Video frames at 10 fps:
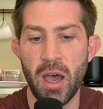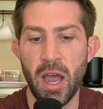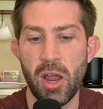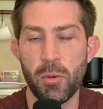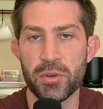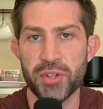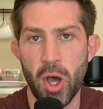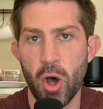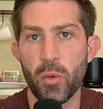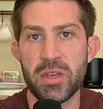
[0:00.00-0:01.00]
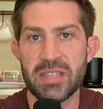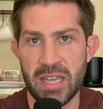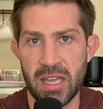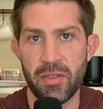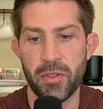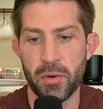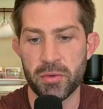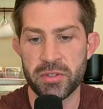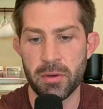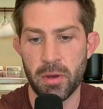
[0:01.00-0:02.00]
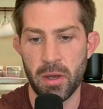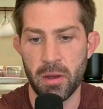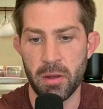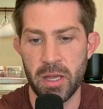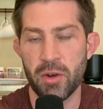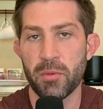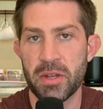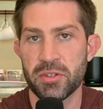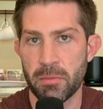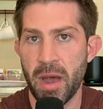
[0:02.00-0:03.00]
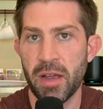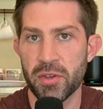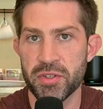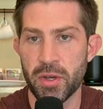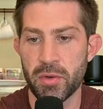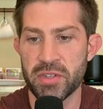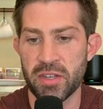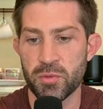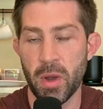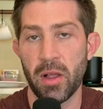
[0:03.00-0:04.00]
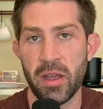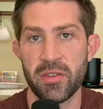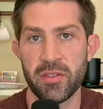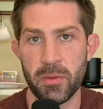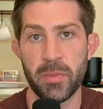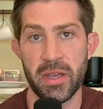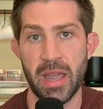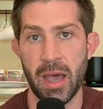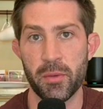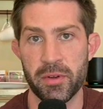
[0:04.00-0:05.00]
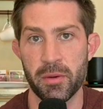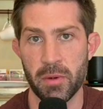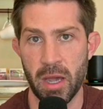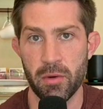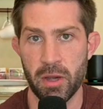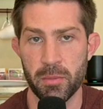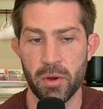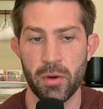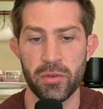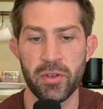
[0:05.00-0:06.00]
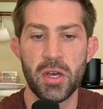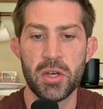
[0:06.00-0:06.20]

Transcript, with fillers: I almost always hit those uh, incremental milestones as well as the big out outcome goals.